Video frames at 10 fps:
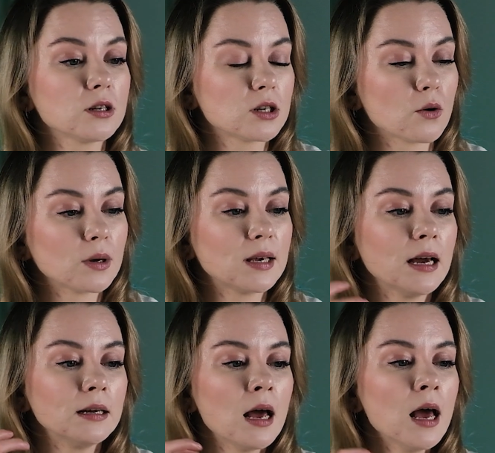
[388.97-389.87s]
So
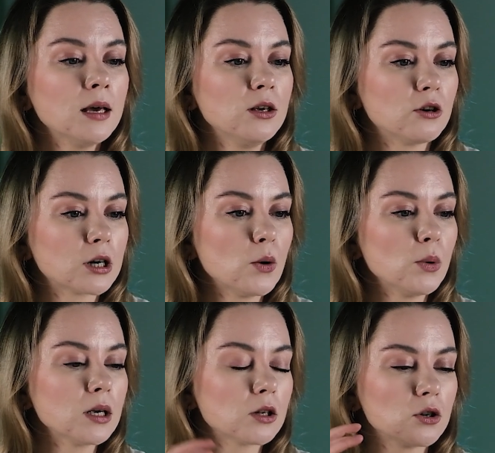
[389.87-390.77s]
again, you're
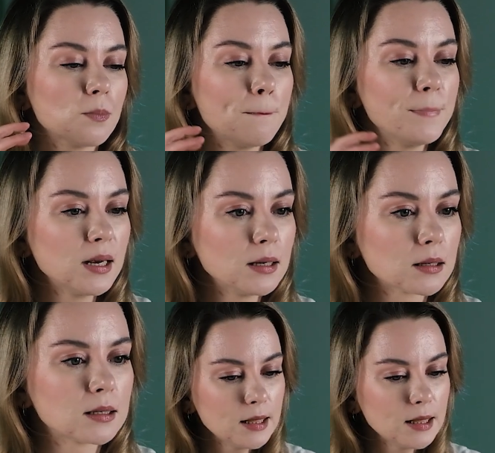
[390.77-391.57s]
going to build